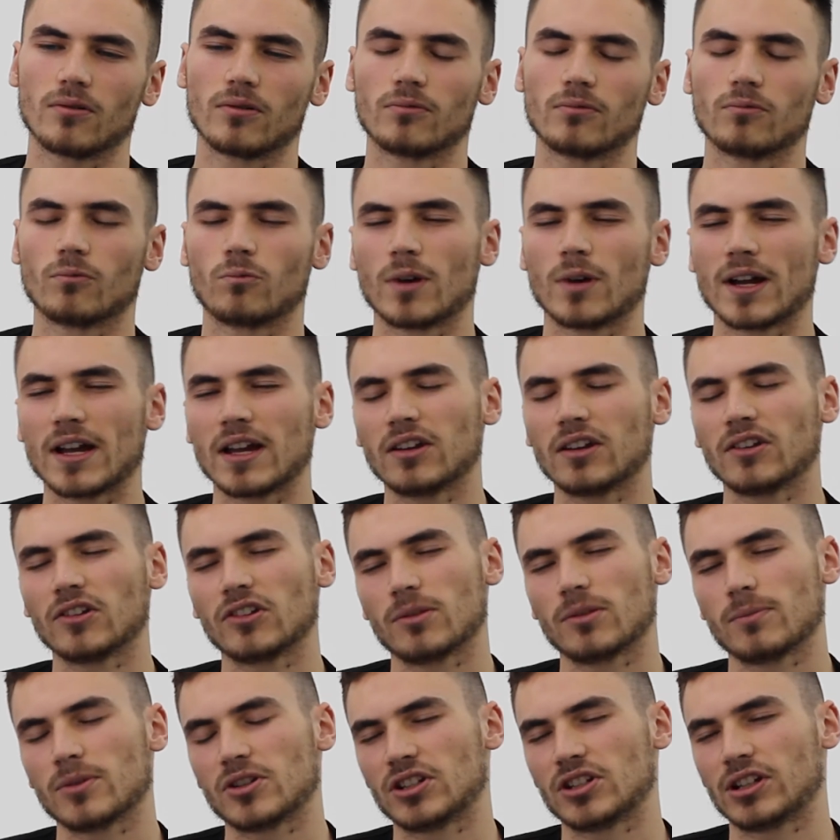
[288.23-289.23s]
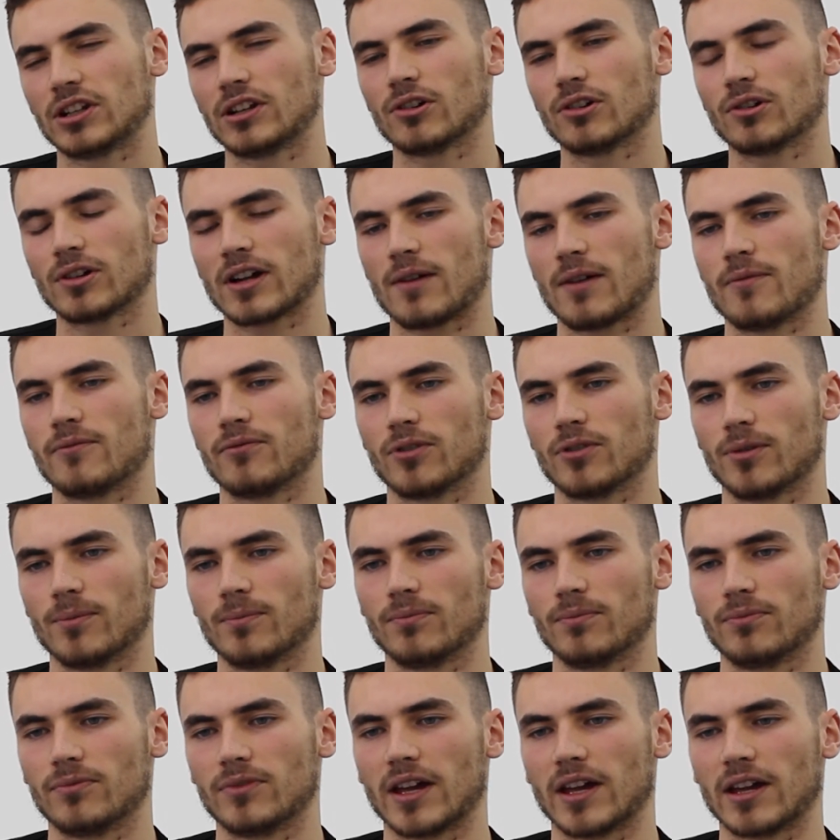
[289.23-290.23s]
where does the material come
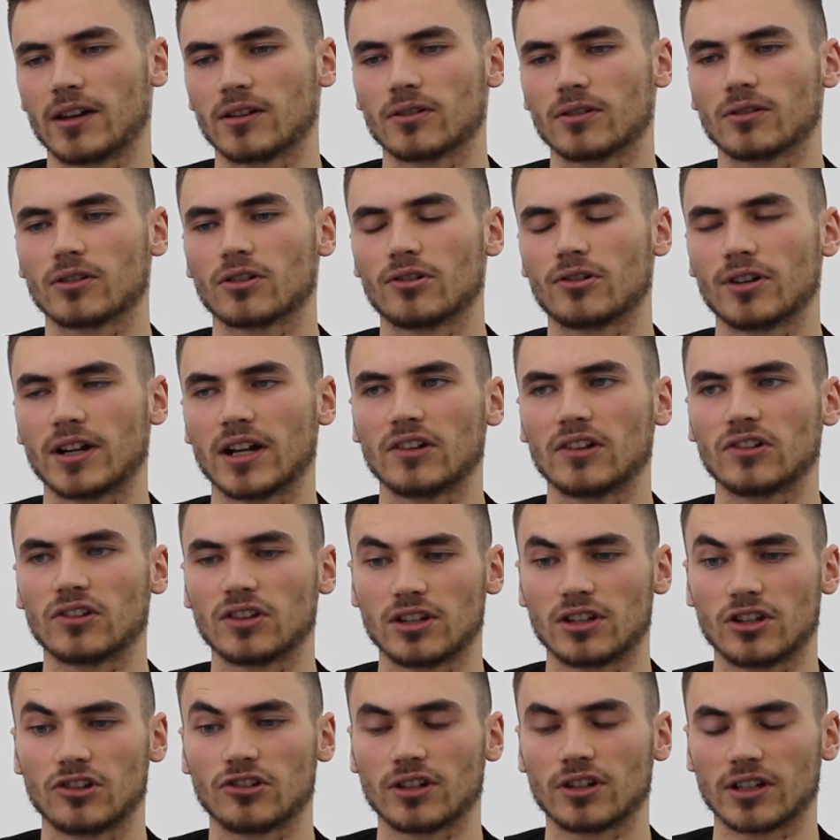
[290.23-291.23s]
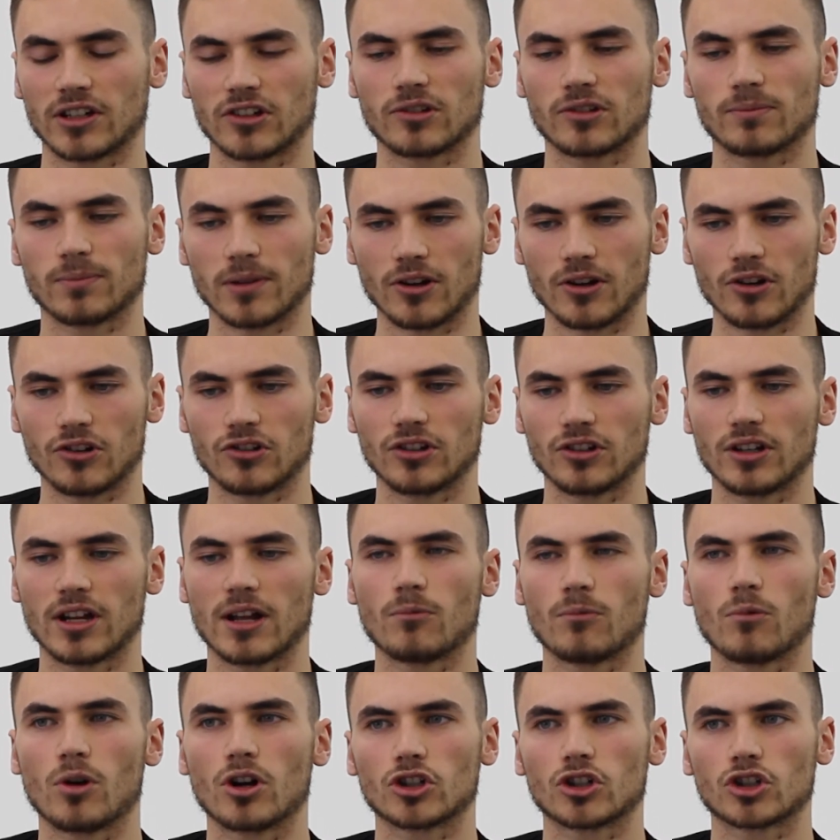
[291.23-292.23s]
from that creates the initial explosion,
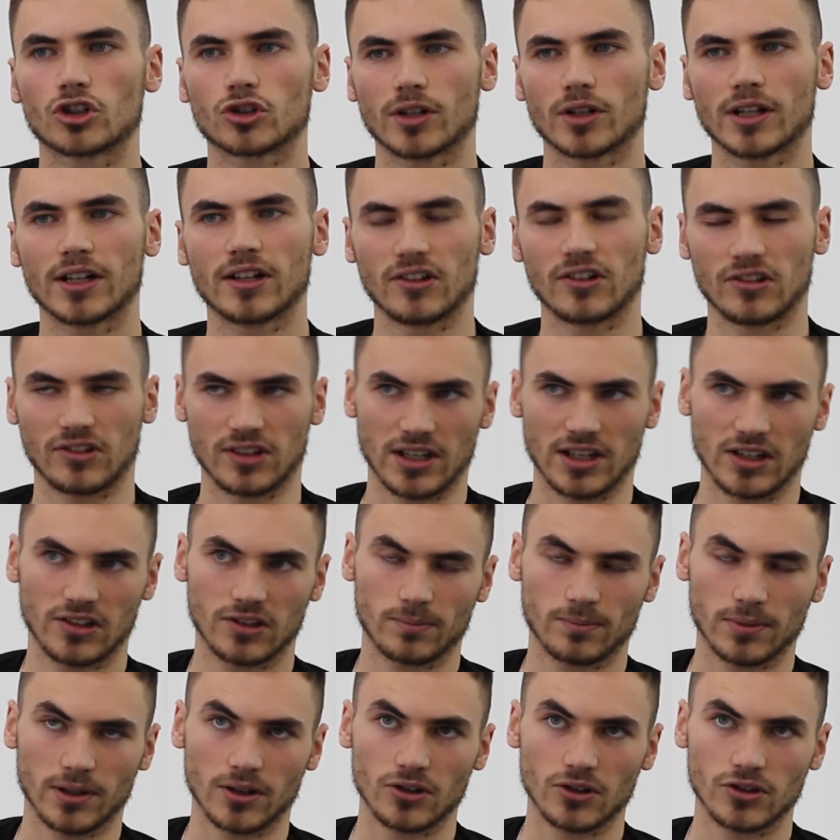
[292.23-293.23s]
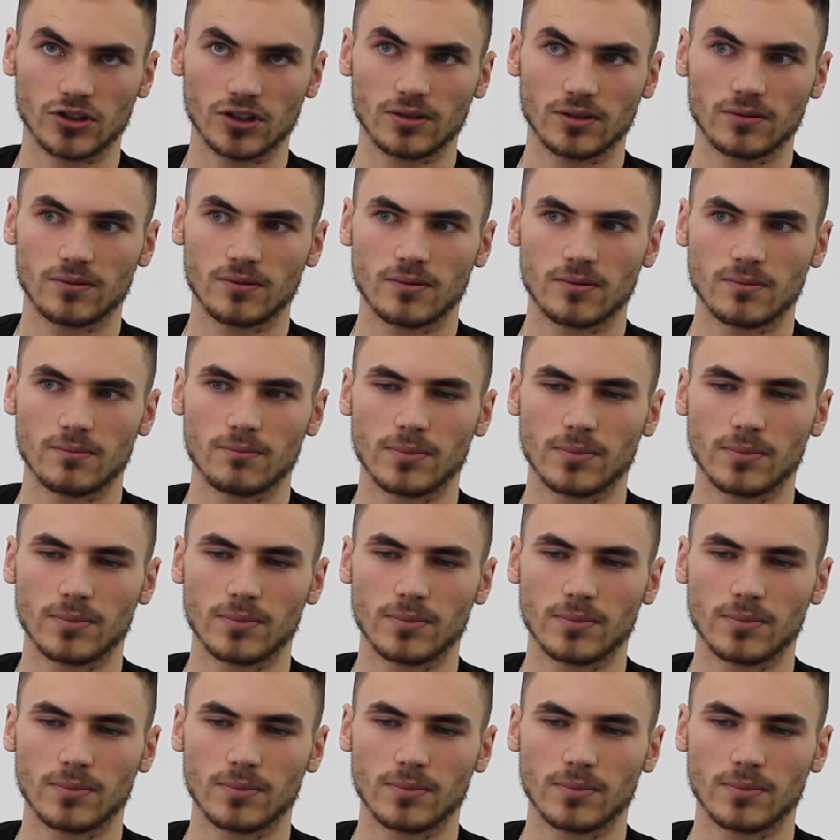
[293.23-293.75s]
and what triggers the explosion?